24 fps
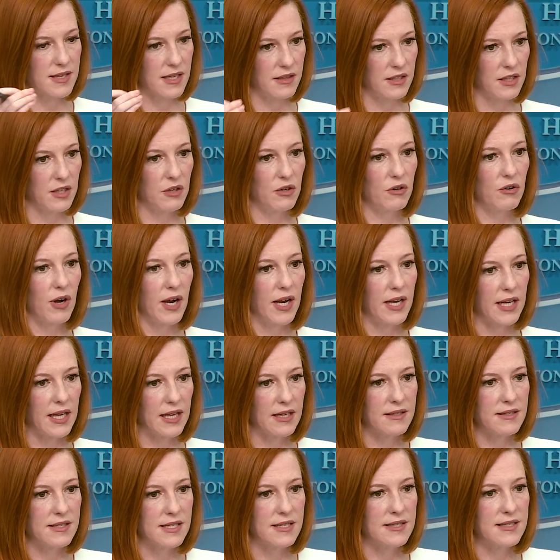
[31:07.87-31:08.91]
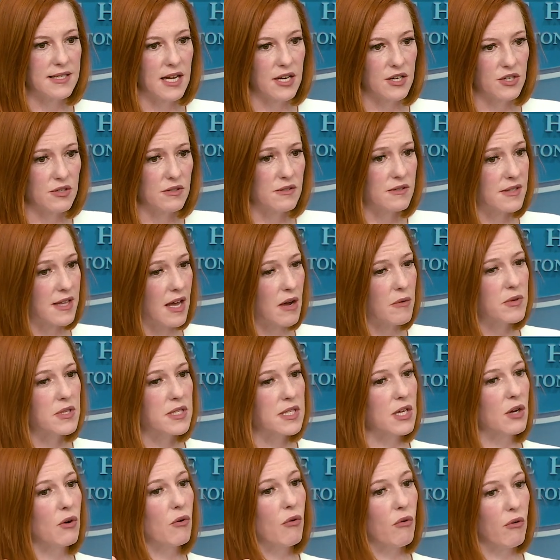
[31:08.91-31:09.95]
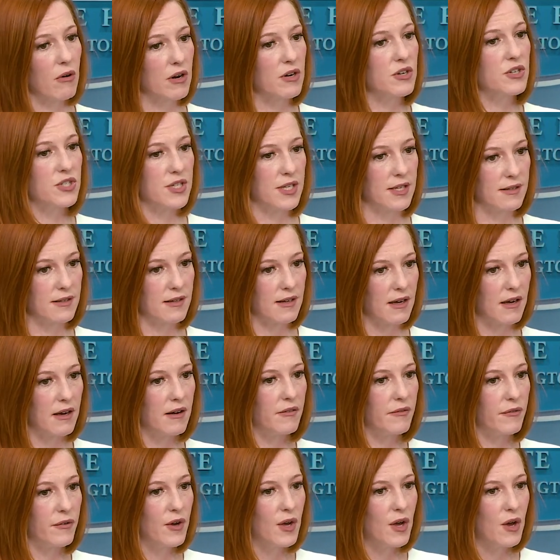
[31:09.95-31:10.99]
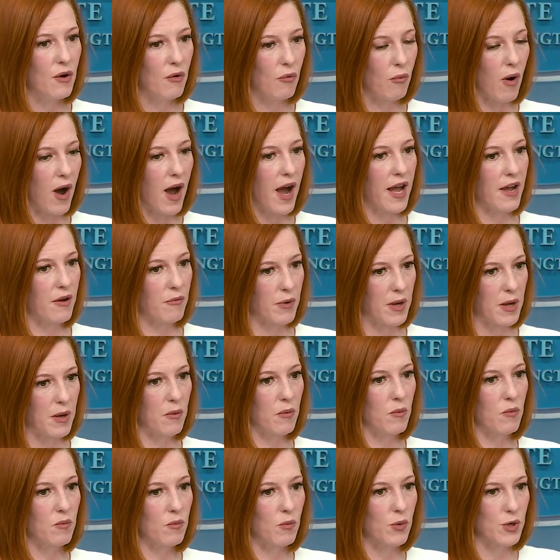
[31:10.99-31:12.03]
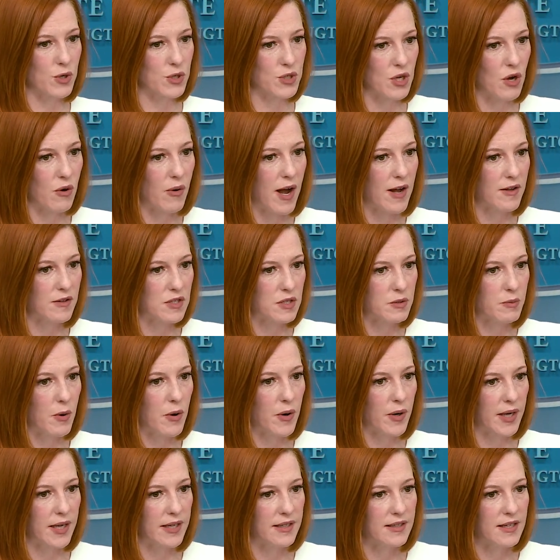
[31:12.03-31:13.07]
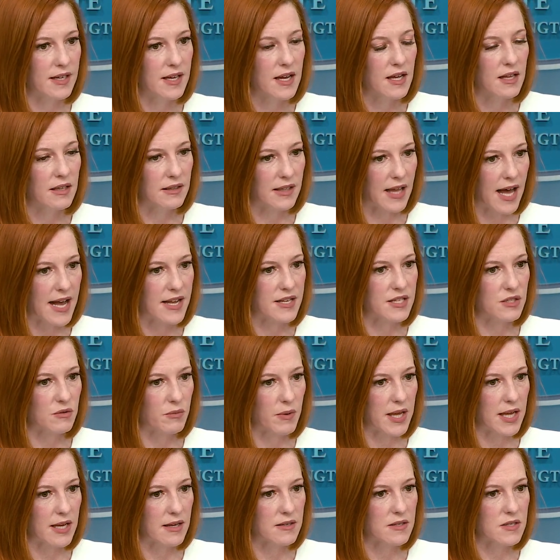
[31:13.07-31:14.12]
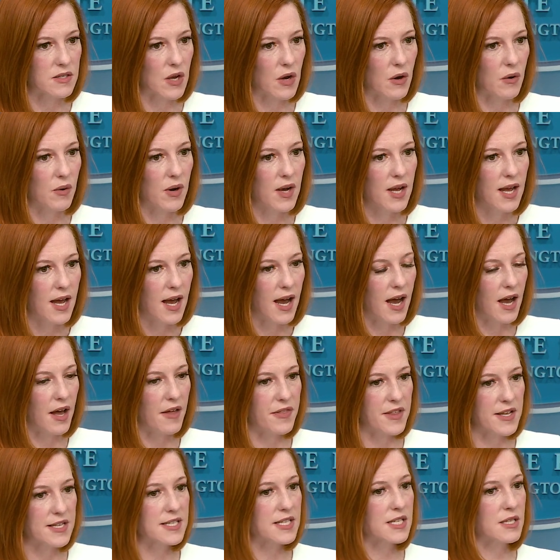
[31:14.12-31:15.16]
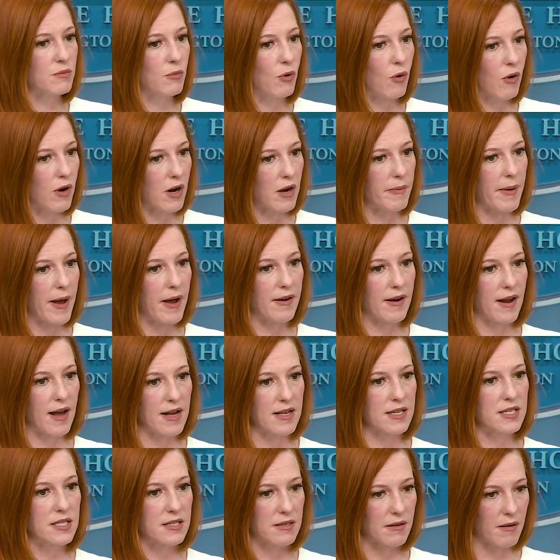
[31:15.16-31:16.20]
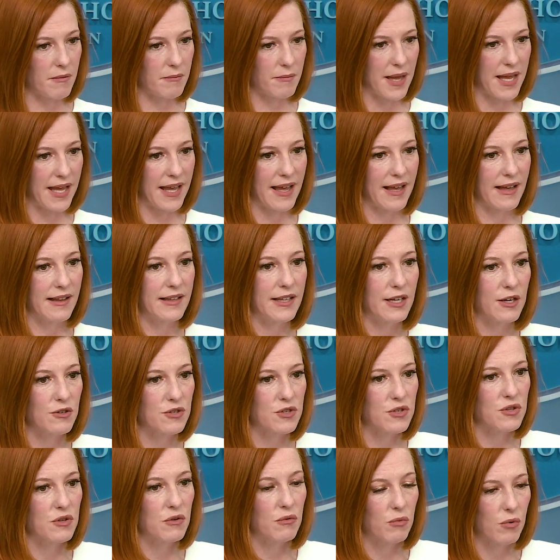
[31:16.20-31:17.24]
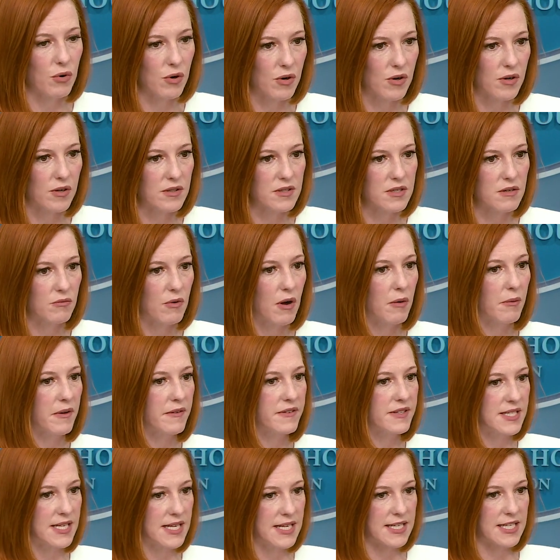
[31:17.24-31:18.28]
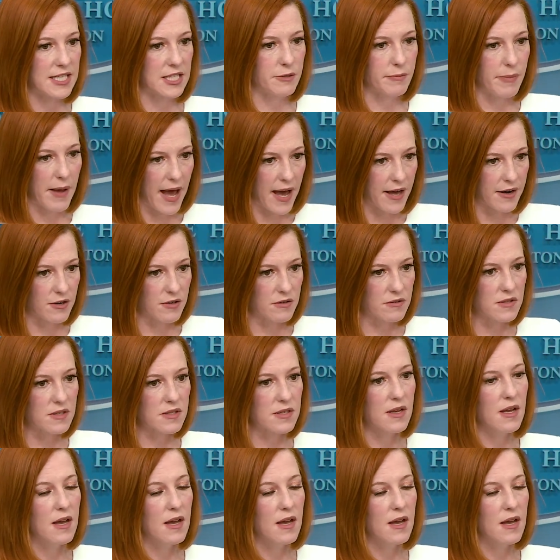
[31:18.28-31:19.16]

and the Ukrainians' intentions. That was the origin of why we were so outspoken last week. So this is more about us making clear to the world what we've seen as patterns